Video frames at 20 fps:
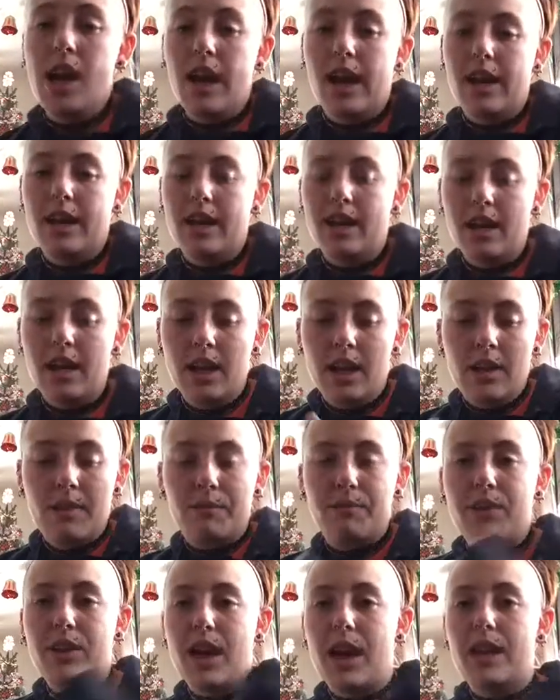And
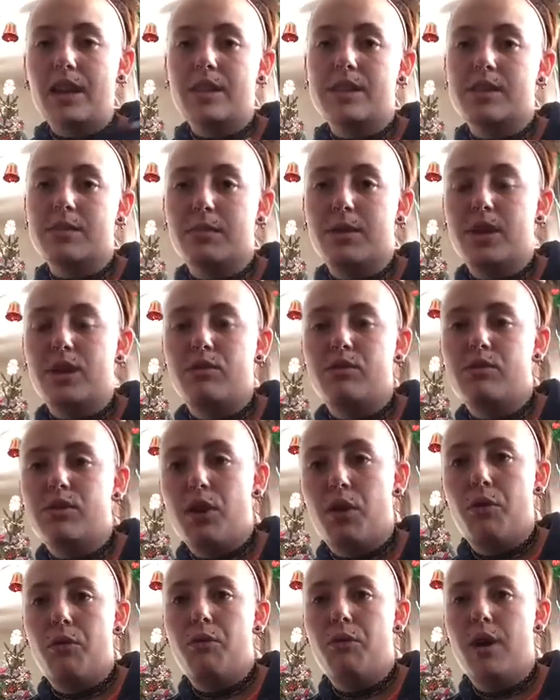that is what you
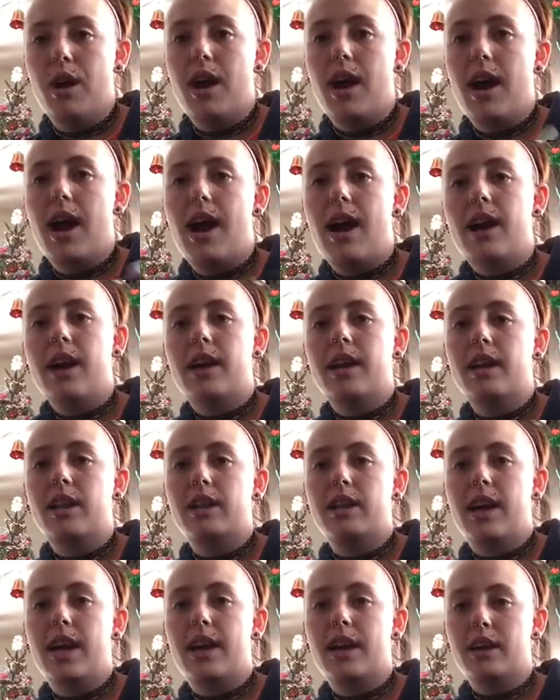don't want. I
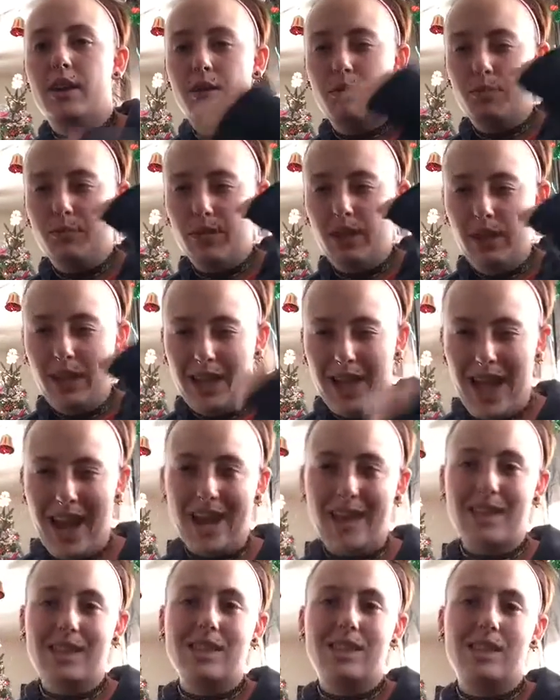like a
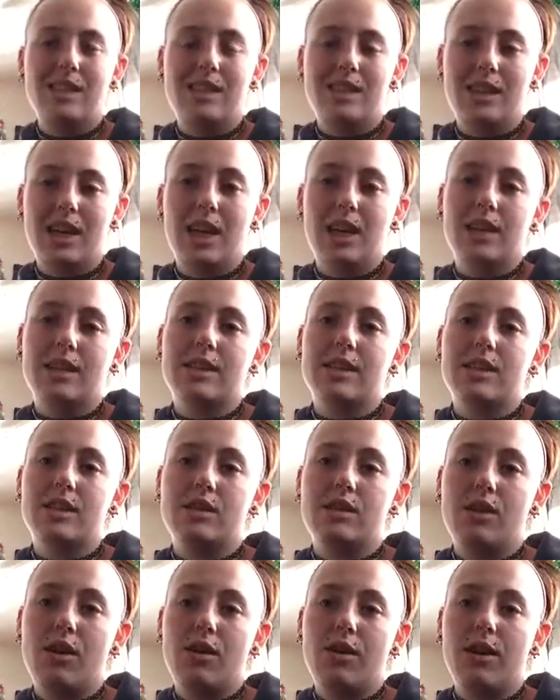relaxed stance.
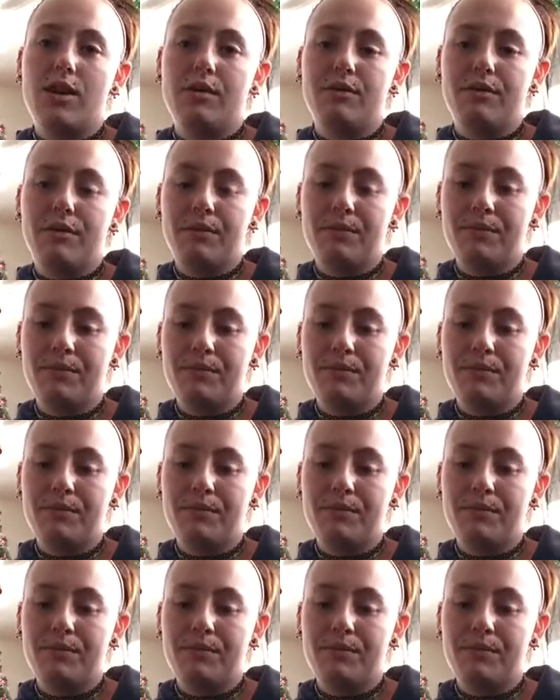So if